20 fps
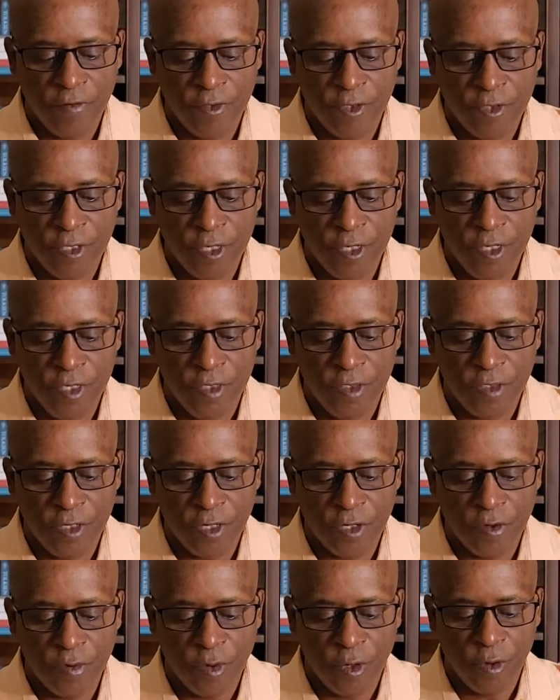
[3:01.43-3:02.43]
siege,
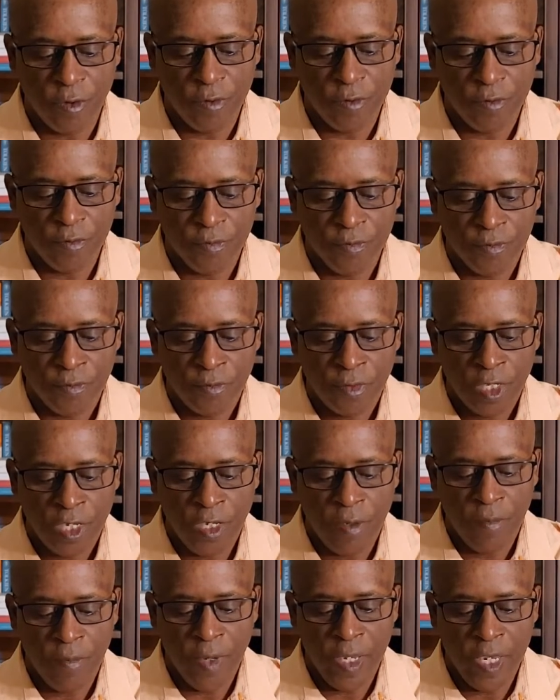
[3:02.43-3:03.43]
unquote,
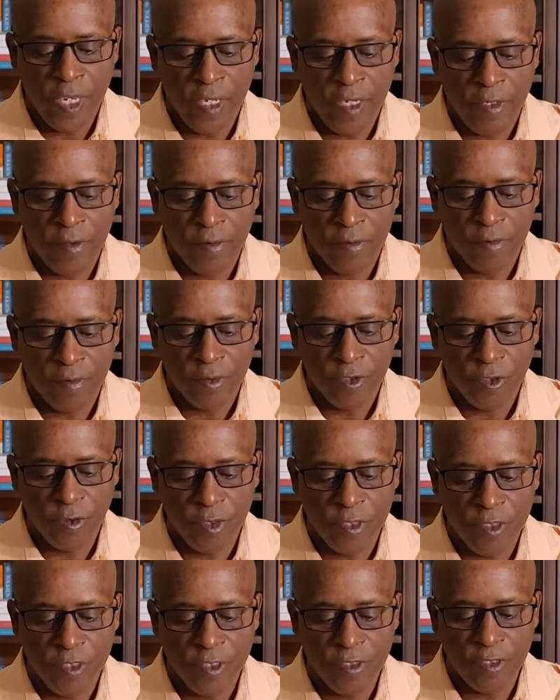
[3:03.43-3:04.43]
in May to
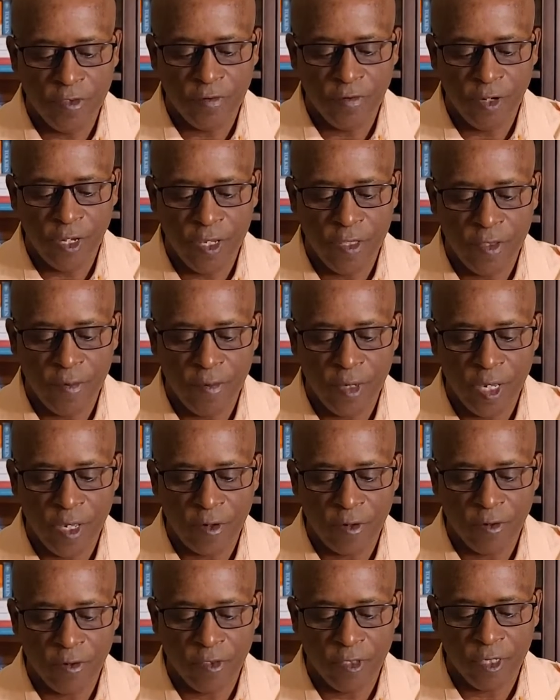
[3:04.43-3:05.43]
intensify the
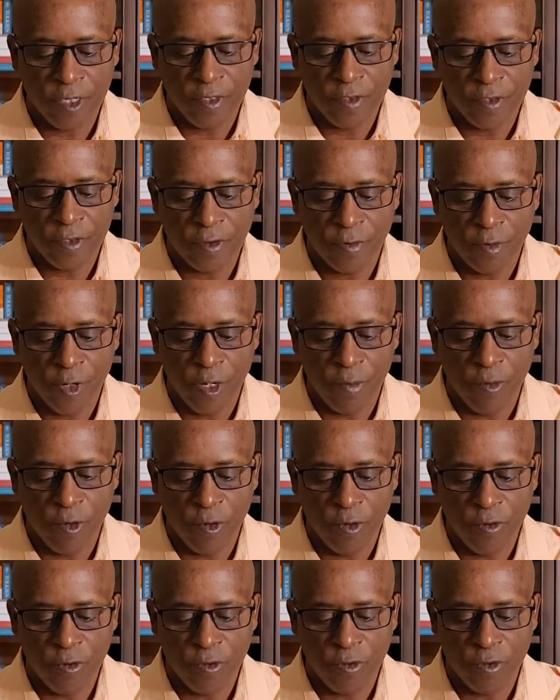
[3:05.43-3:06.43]
battle against the
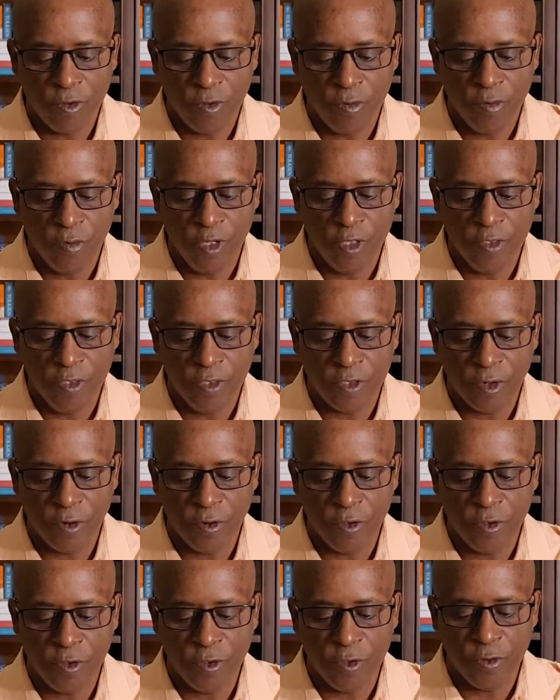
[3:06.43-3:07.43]
rebels, with
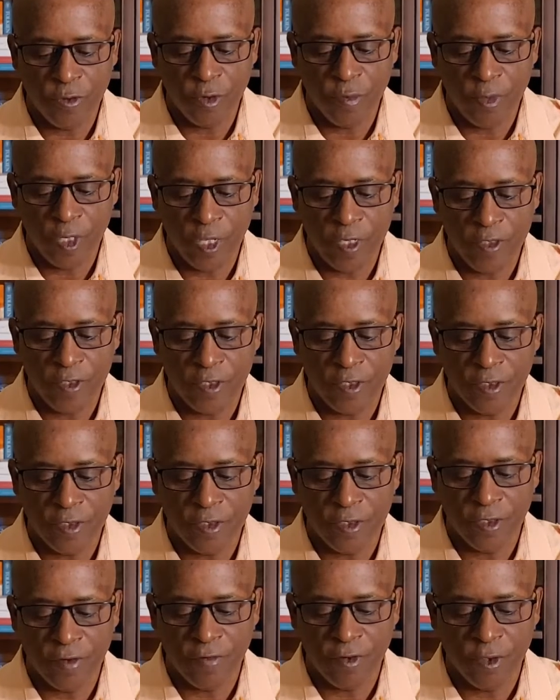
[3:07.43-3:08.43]
soldiers replacing
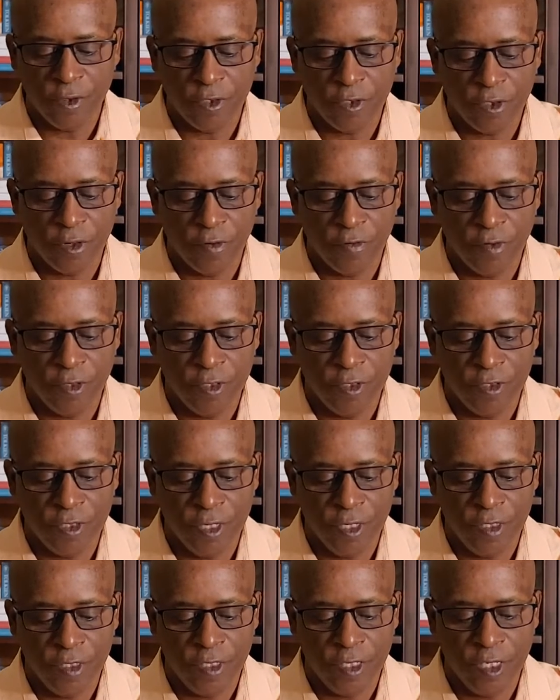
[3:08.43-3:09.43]
civil servants
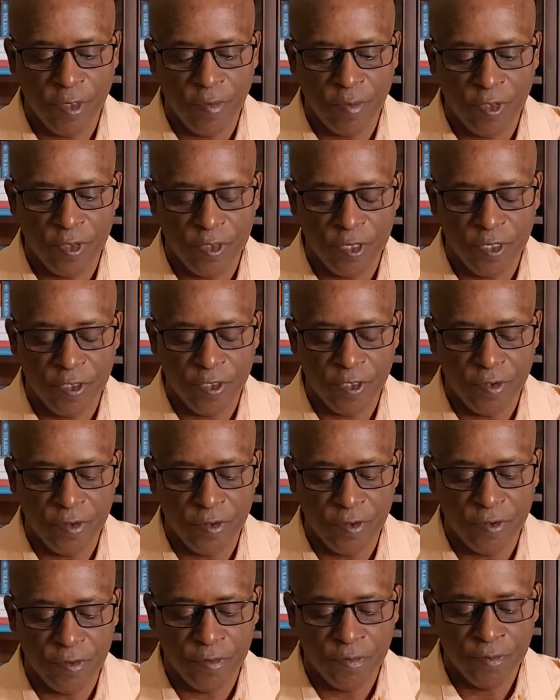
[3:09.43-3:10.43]
in key
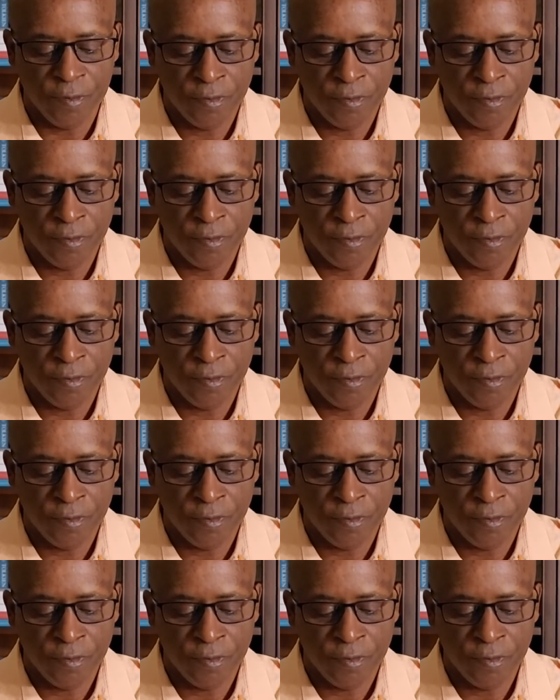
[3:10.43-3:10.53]
positions.